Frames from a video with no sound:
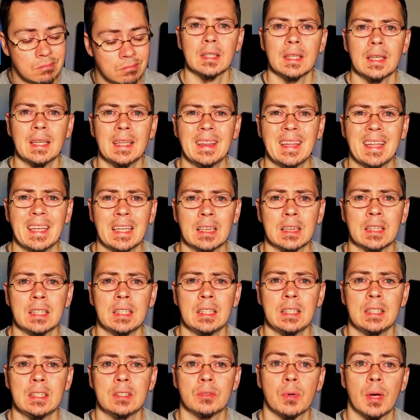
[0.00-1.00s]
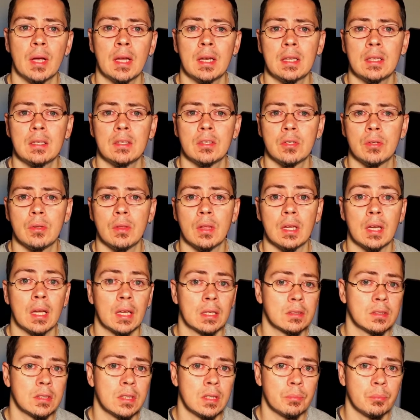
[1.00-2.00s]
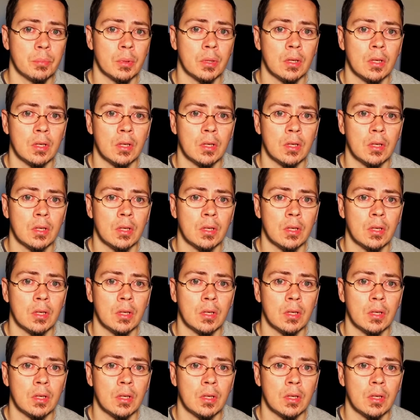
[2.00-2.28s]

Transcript: and that leads right into the next tip,